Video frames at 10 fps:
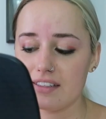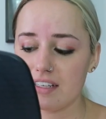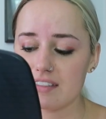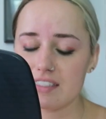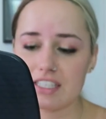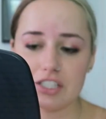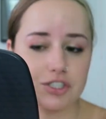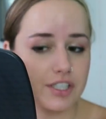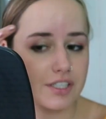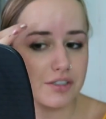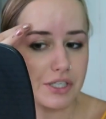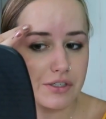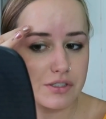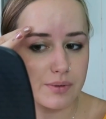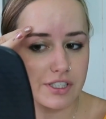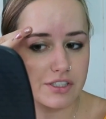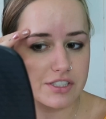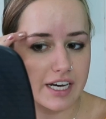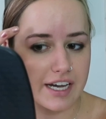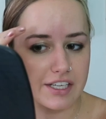That's like a trick you use when you're
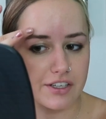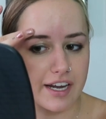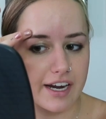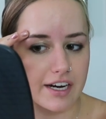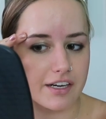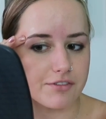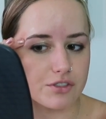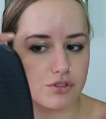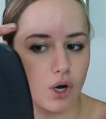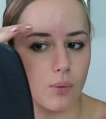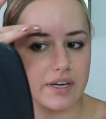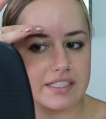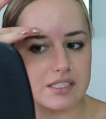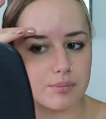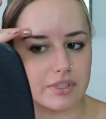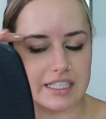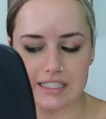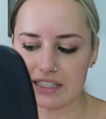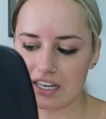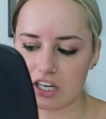dyeing your hair if you don't want it to
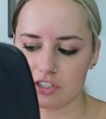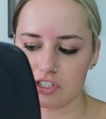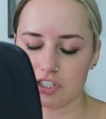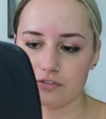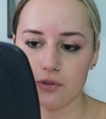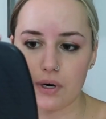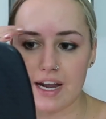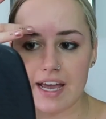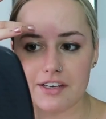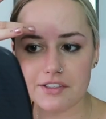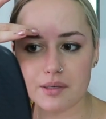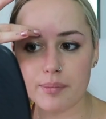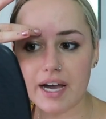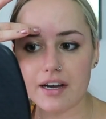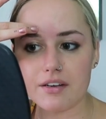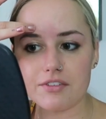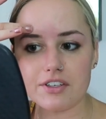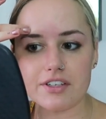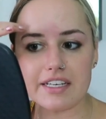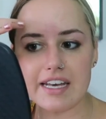bleed like onto your forehead or the back of
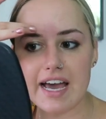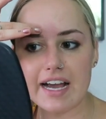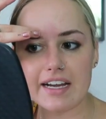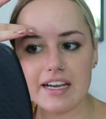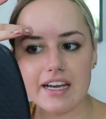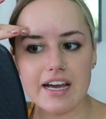your neck.